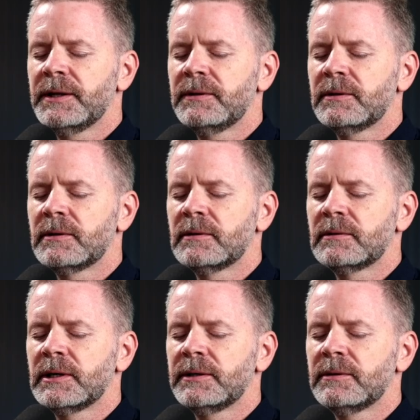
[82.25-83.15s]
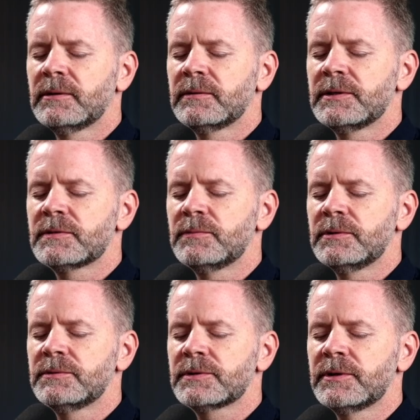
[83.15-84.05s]
know, I know these
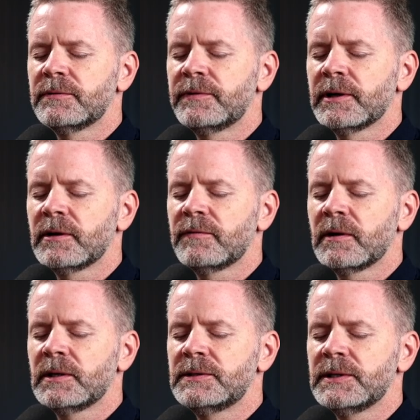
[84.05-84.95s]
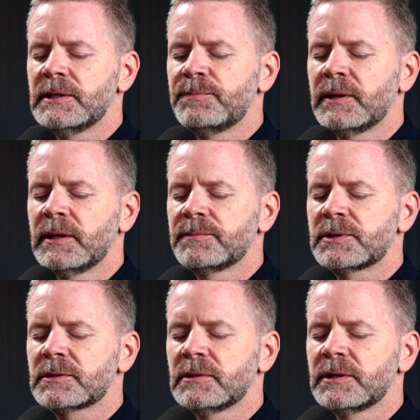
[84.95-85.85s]
wounds go very, very deep, and I'm
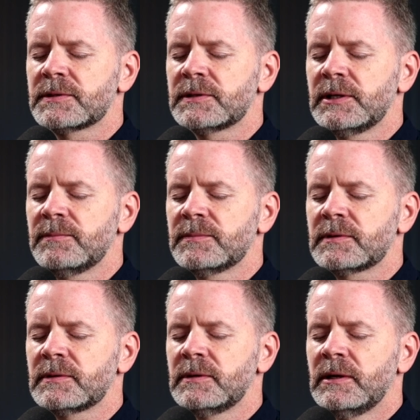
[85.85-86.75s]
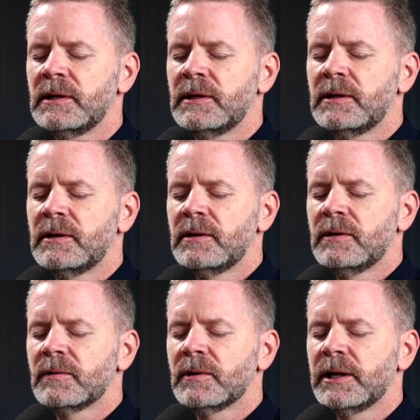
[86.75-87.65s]
sure it seems
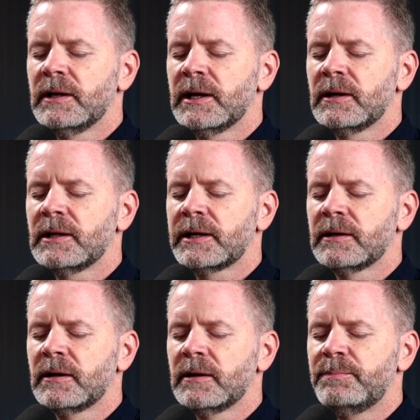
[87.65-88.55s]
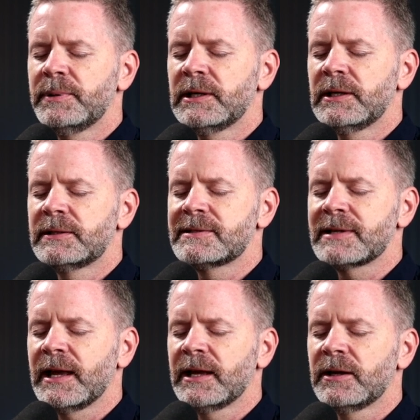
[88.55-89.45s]
right now like a, a big
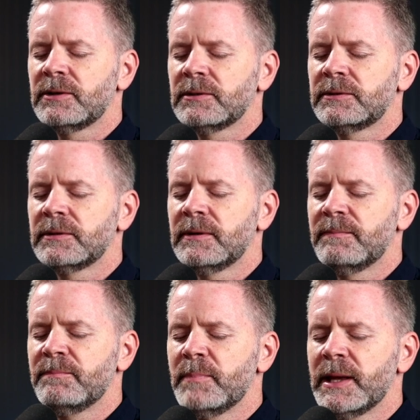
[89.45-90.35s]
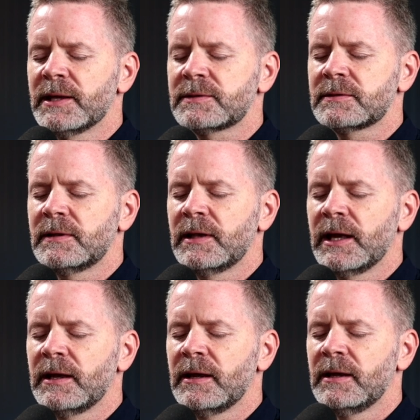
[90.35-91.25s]
tangled mess that